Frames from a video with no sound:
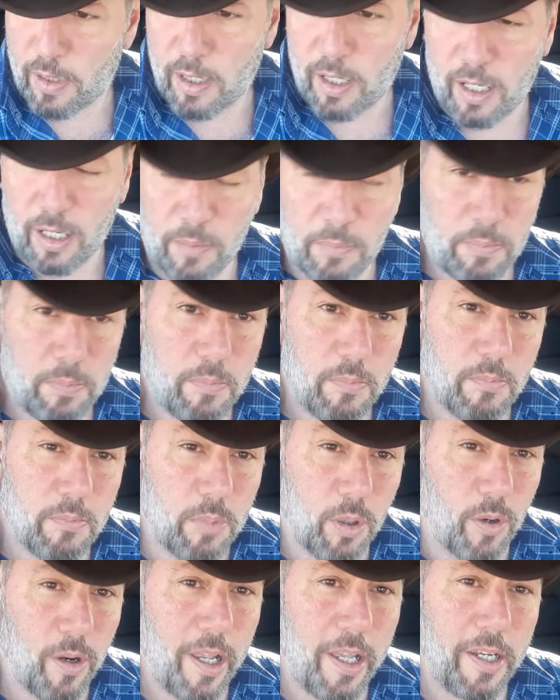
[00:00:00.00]
uh,
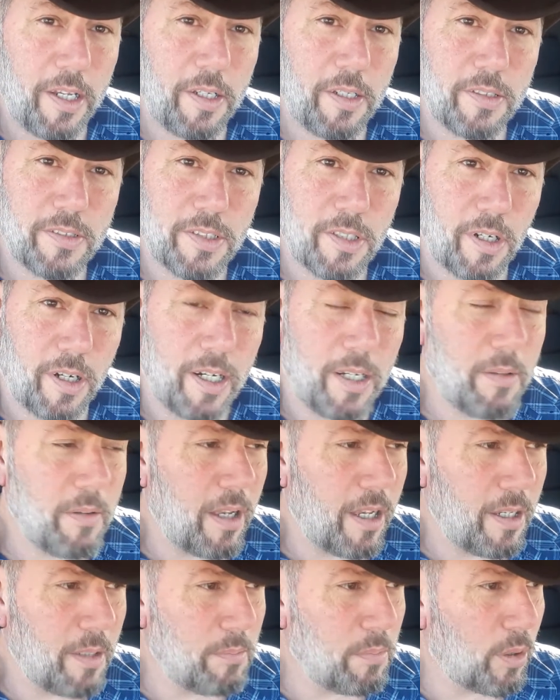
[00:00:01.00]
Beretta, sorry,
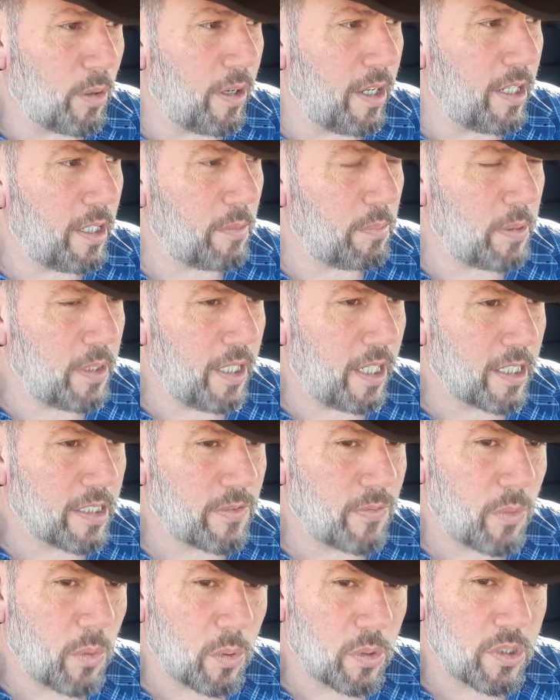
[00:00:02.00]
uh, Beretta
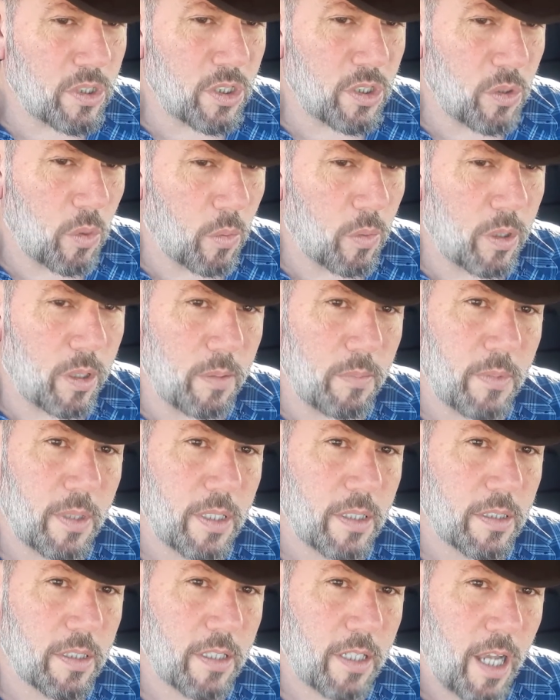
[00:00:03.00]
PX4 Storm
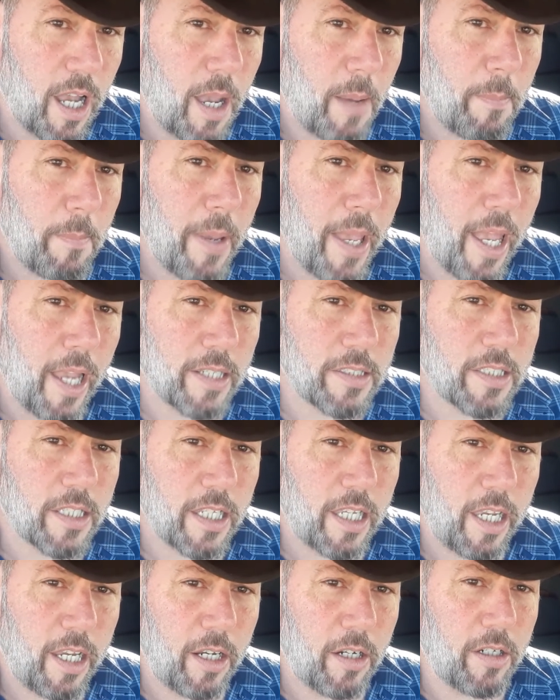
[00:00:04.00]
compact
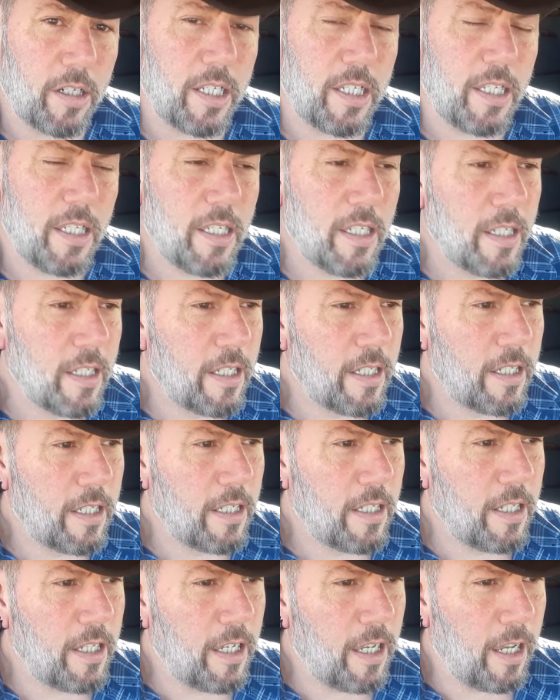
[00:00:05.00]
carry
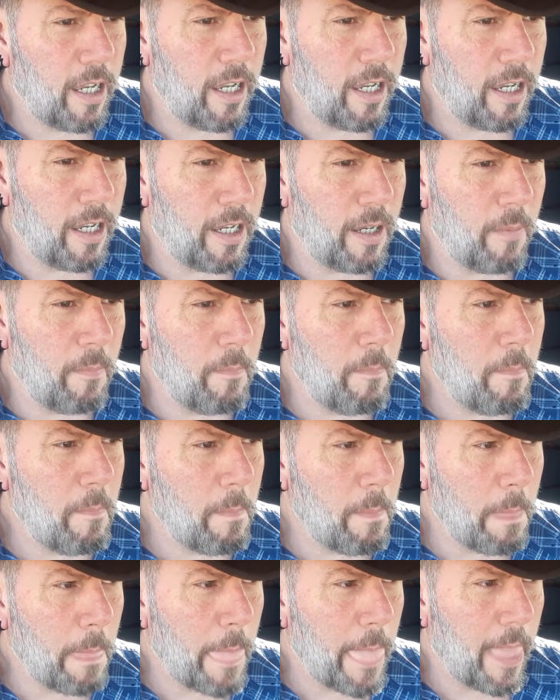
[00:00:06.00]
um,
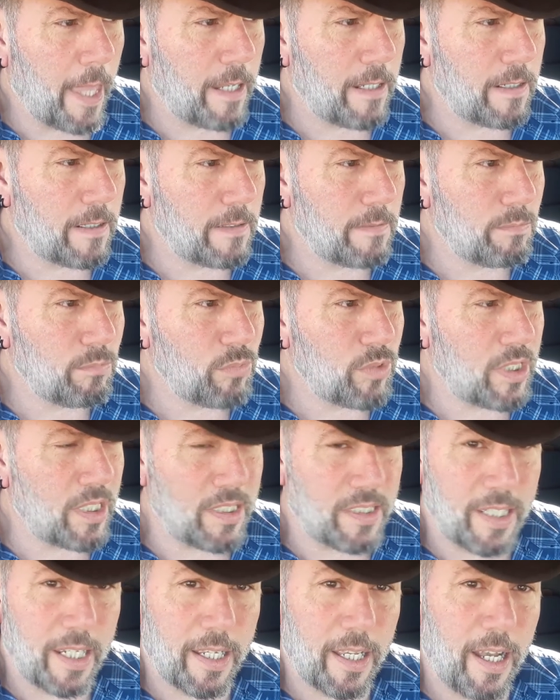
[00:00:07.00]

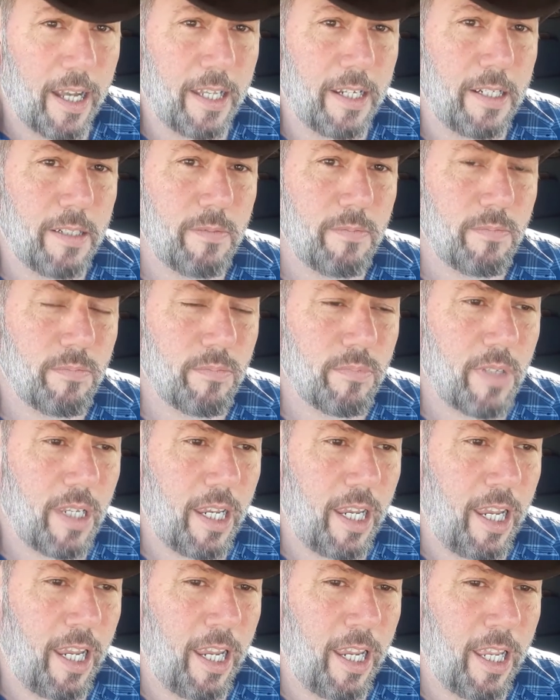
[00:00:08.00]
since I got it.
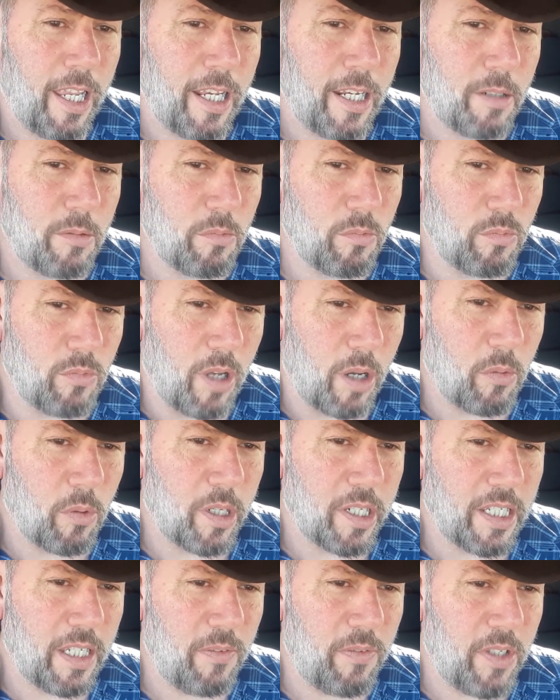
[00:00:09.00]
And I want
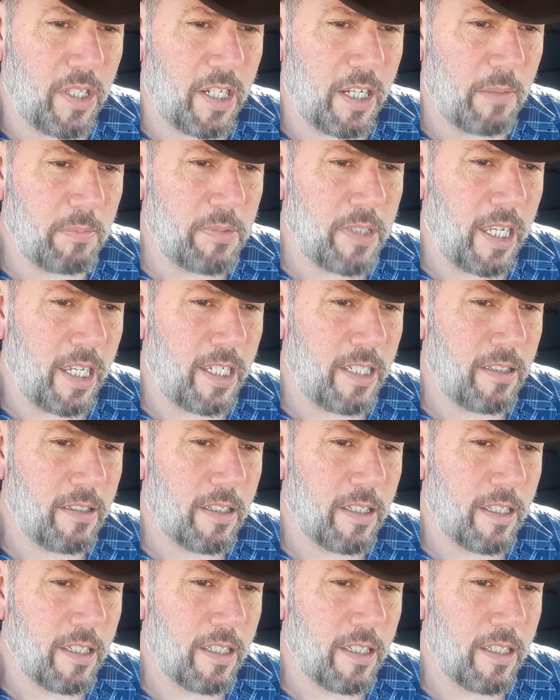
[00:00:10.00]
to give you an update.